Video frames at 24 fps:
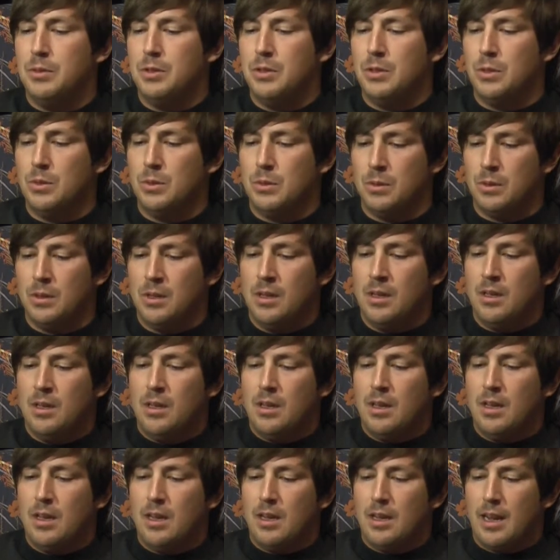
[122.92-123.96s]
to
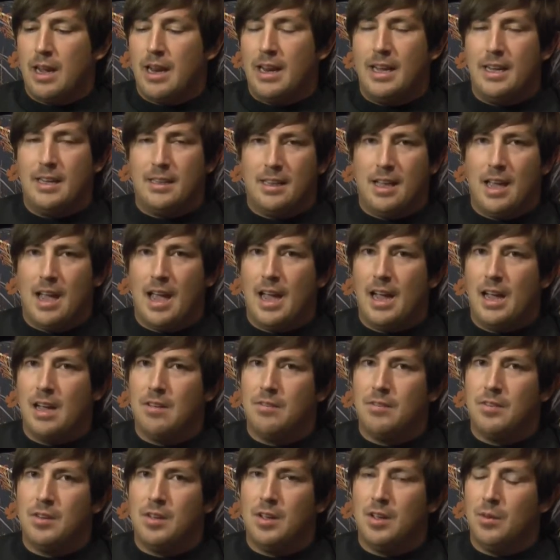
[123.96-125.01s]
kind of get the hang
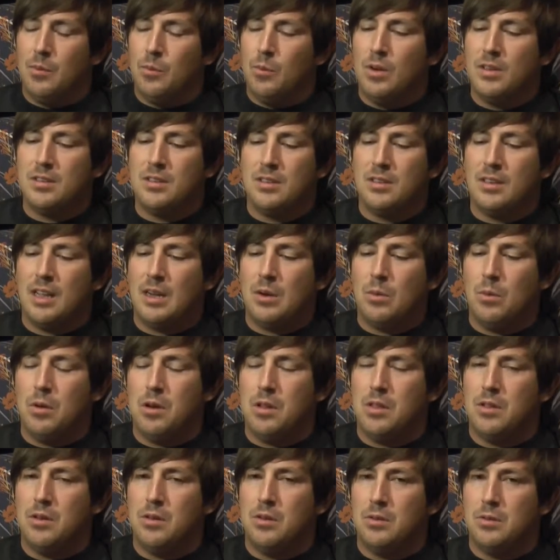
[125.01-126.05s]
of. It wasn't like
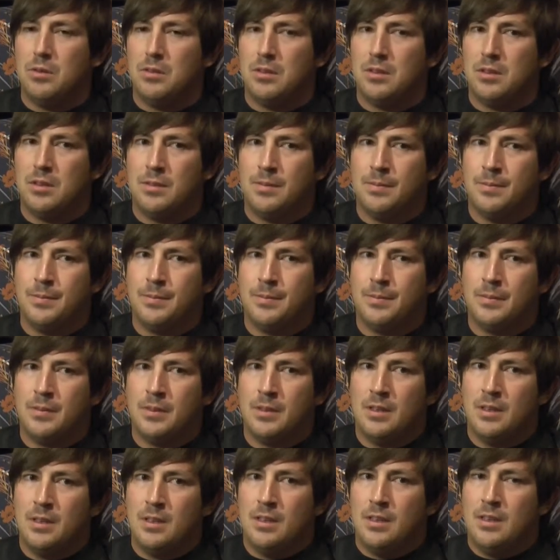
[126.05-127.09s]
one of those
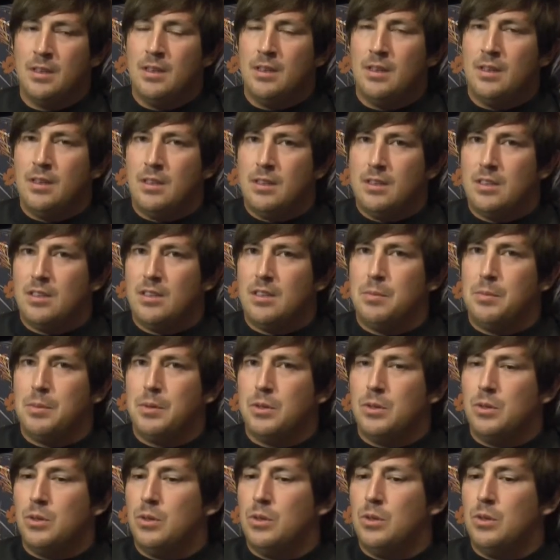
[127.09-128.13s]

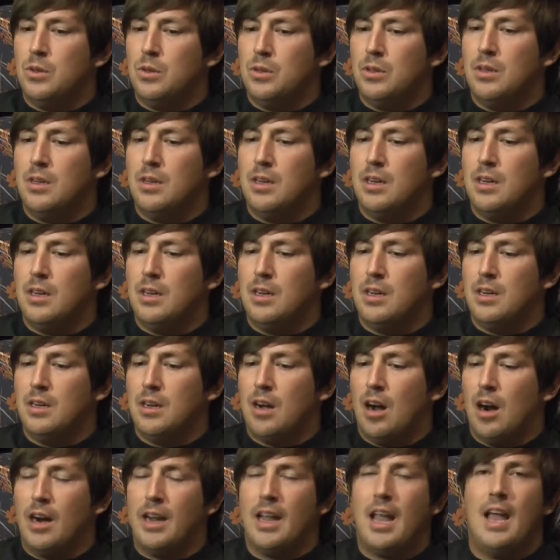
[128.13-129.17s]
typical
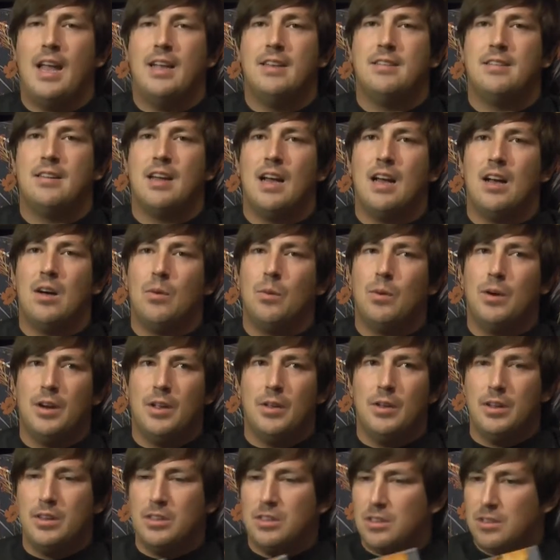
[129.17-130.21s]
arcade style where
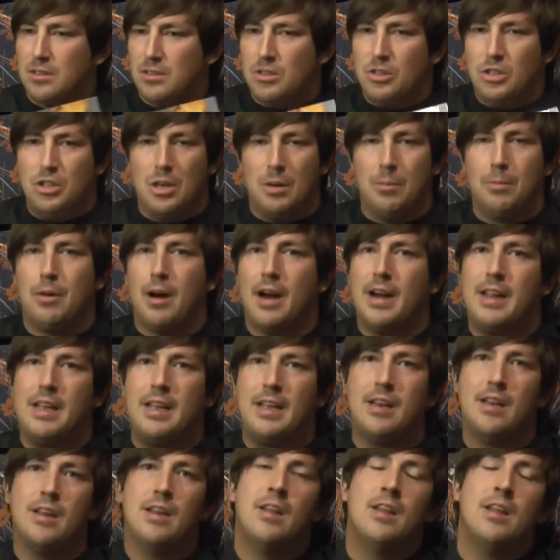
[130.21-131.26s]
you can just jump right
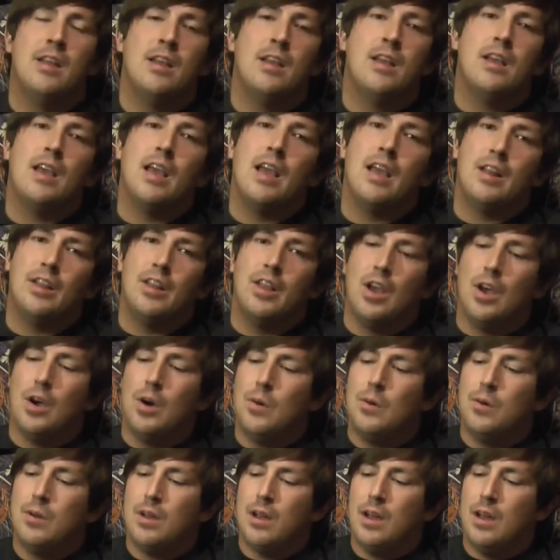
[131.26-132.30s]
in and
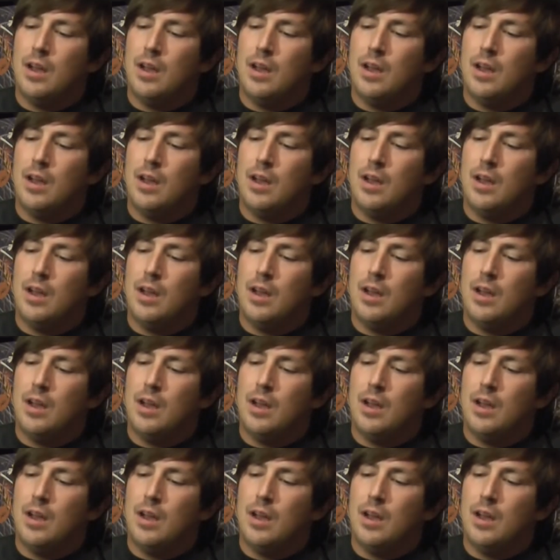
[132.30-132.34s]
go.